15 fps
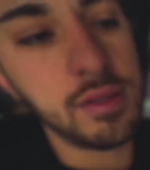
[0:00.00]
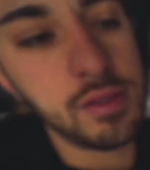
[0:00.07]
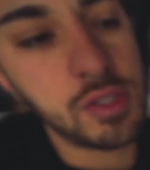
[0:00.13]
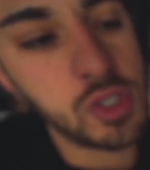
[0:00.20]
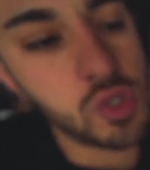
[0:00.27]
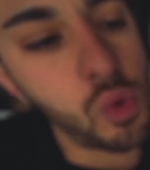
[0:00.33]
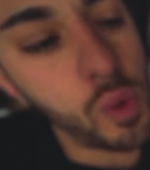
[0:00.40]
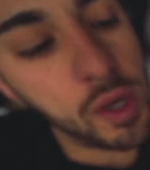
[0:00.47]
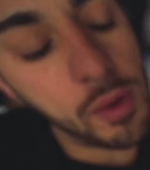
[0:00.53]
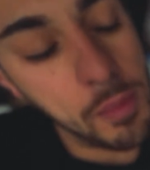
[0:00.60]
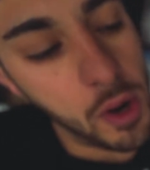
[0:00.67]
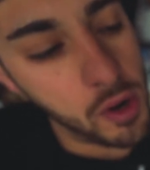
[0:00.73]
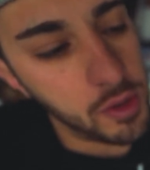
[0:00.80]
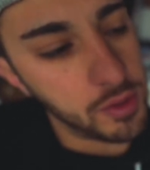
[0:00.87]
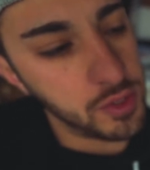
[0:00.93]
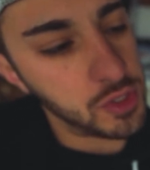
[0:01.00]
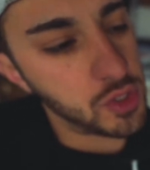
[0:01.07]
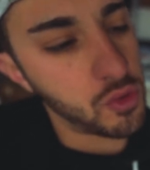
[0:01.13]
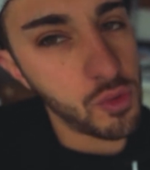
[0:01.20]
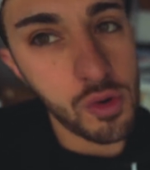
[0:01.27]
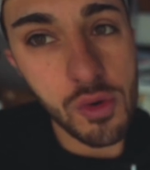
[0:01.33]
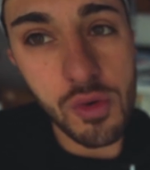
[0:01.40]
square part of the
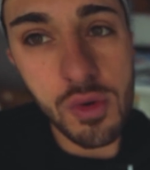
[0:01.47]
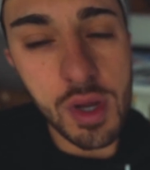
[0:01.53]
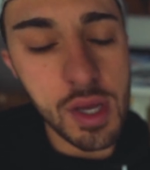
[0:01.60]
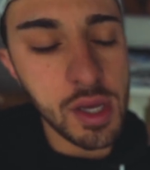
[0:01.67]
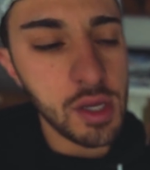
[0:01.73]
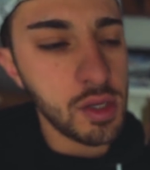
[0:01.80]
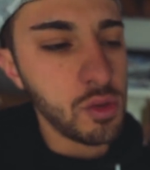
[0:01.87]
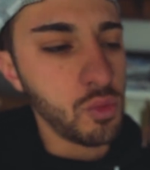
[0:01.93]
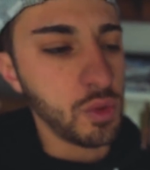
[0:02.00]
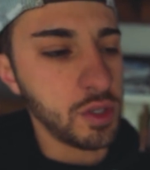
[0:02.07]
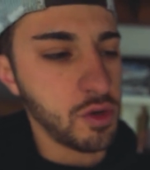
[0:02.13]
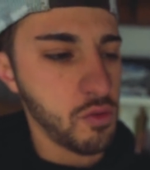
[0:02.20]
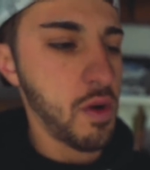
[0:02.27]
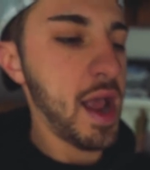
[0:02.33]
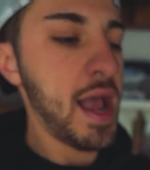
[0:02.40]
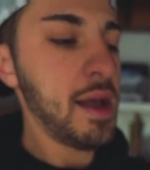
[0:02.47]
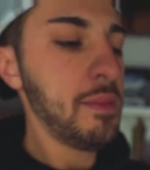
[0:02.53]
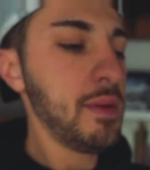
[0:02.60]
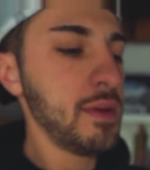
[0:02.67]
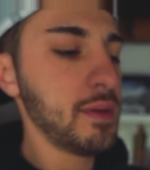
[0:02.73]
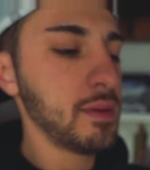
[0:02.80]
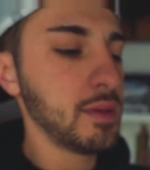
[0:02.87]
screw would grab